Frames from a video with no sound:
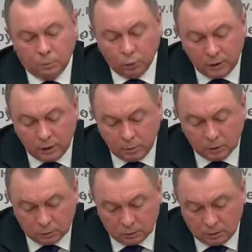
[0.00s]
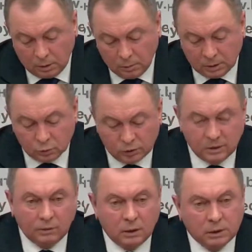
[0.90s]
observers were invited to
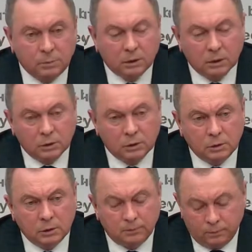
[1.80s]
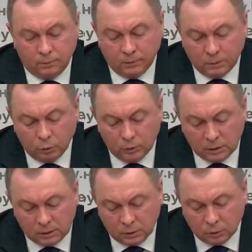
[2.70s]
the referendum and why the
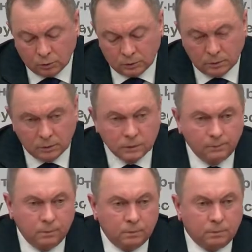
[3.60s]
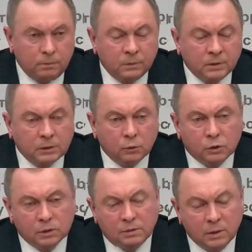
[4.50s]
representatives of
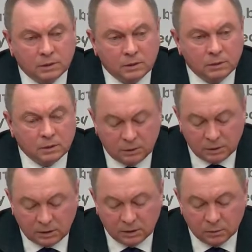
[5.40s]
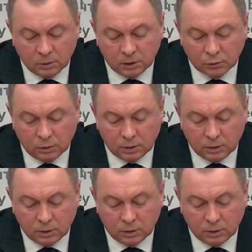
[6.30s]
OCSE were not invited?